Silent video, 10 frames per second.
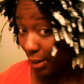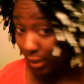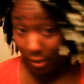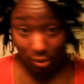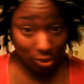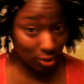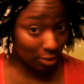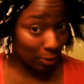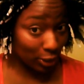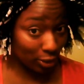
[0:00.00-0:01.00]
hours just
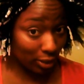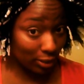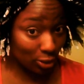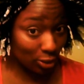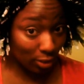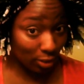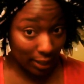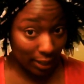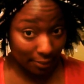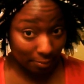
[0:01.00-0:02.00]
to make sure it's
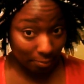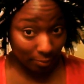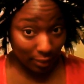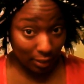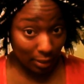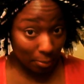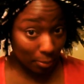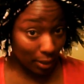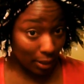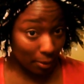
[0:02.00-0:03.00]
dry.
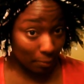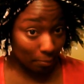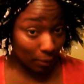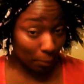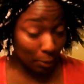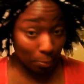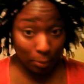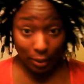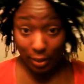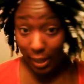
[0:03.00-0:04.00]
But I'm going to
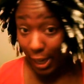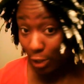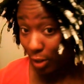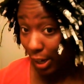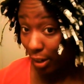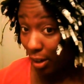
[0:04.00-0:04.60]
put the hairdryer